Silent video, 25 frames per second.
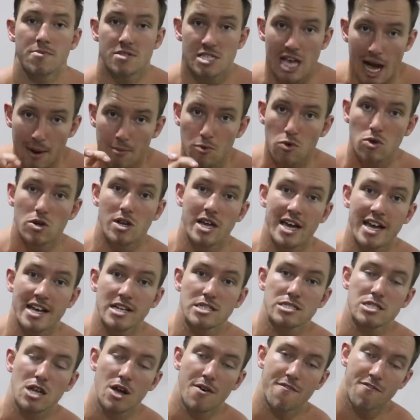double
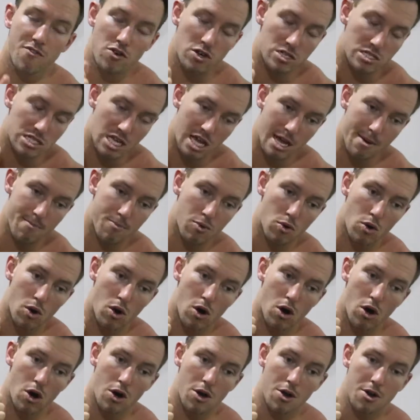leg, so for example
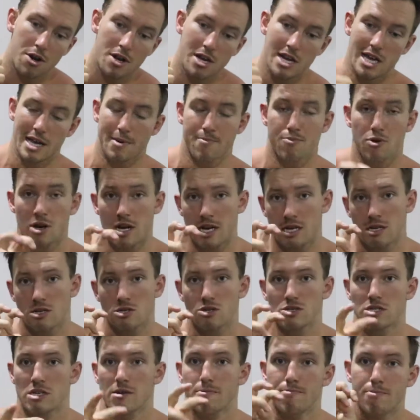on leg press
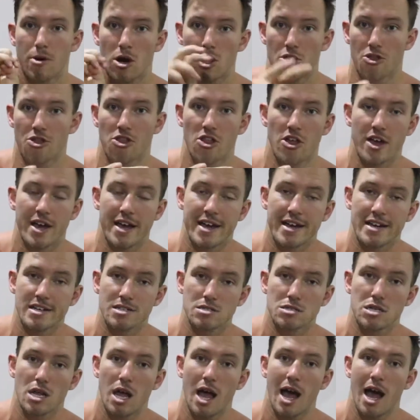using both
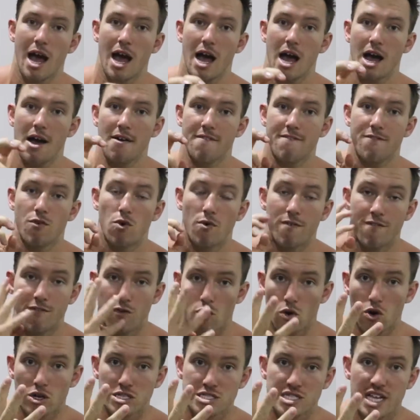legs for
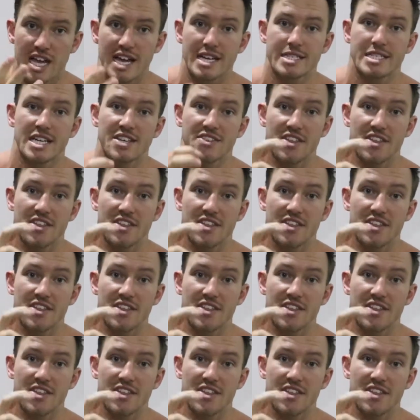4 sets,